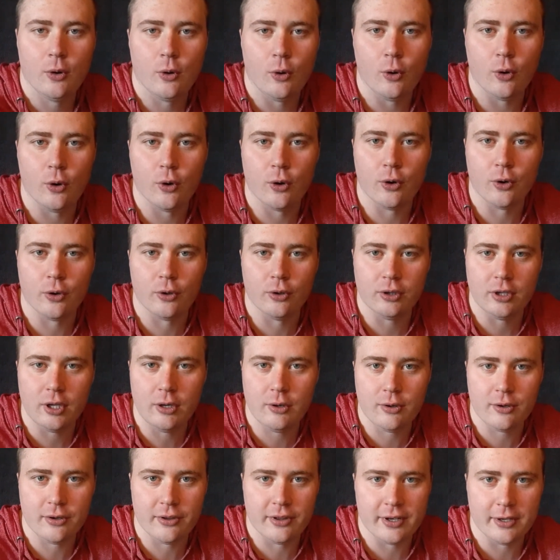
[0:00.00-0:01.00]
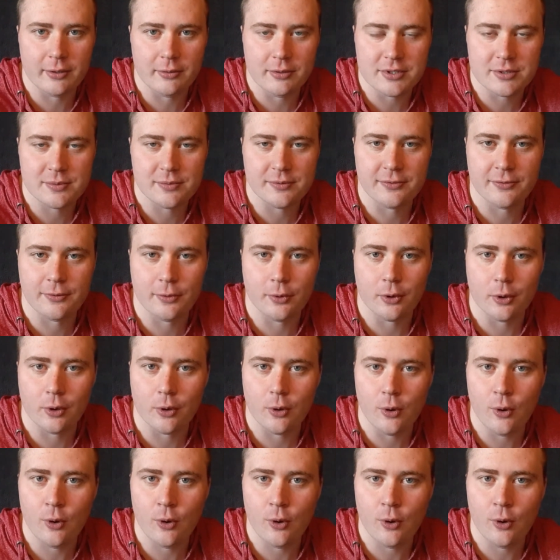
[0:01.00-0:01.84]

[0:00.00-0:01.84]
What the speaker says: or lower than it was before,